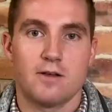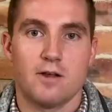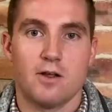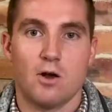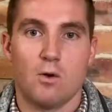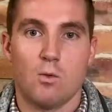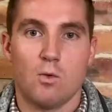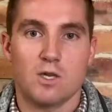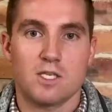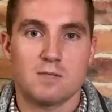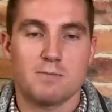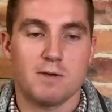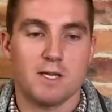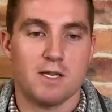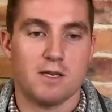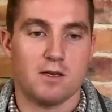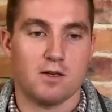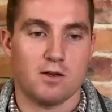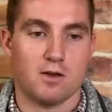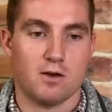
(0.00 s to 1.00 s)
You know, what's
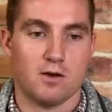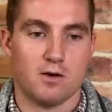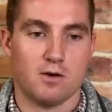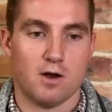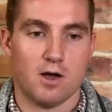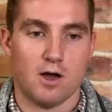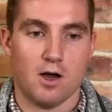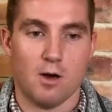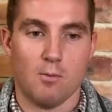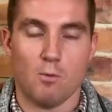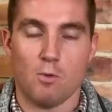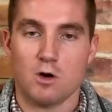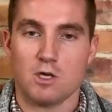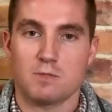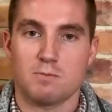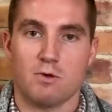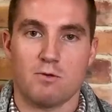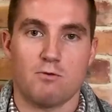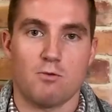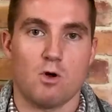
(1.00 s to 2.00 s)
been your worst
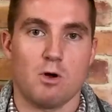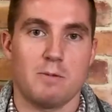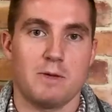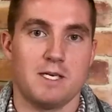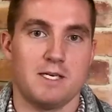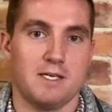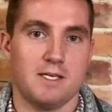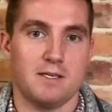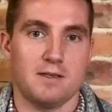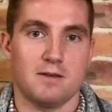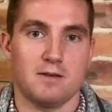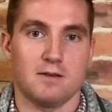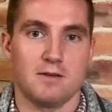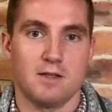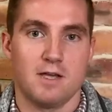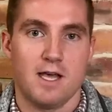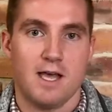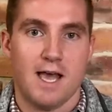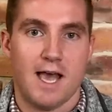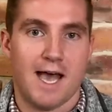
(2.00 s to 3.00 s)
performing deal?
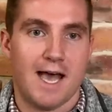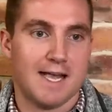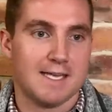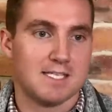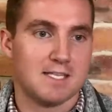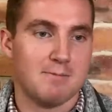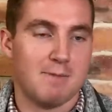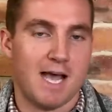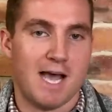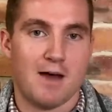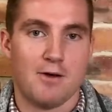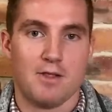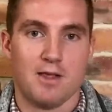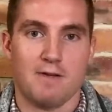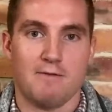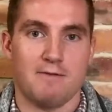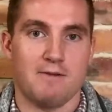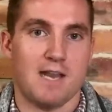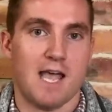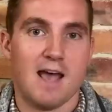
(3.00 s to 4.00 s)
Ask them how
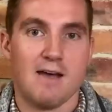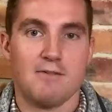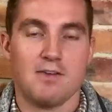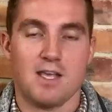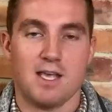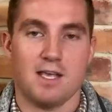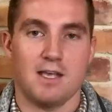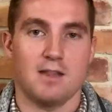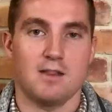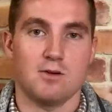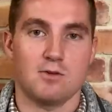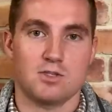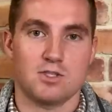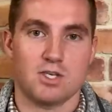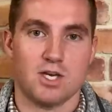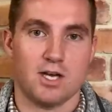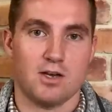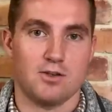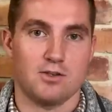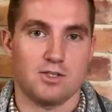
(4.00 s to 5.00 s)
they've navigated those
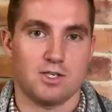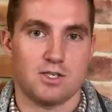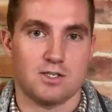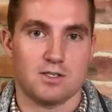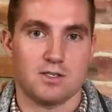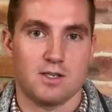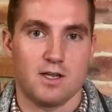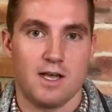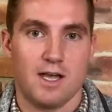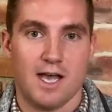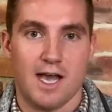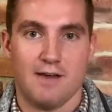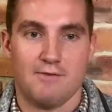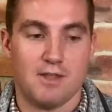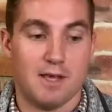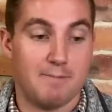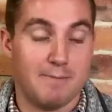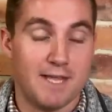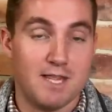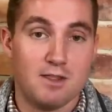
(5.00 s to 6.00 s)
challenges. Have
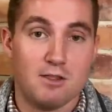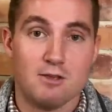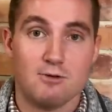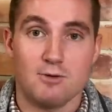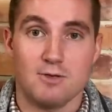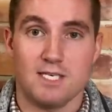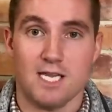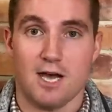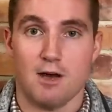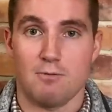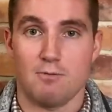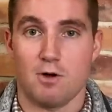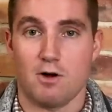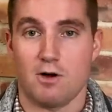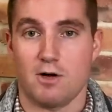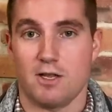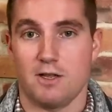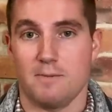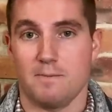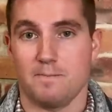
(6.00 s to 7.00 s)
they been through a down market?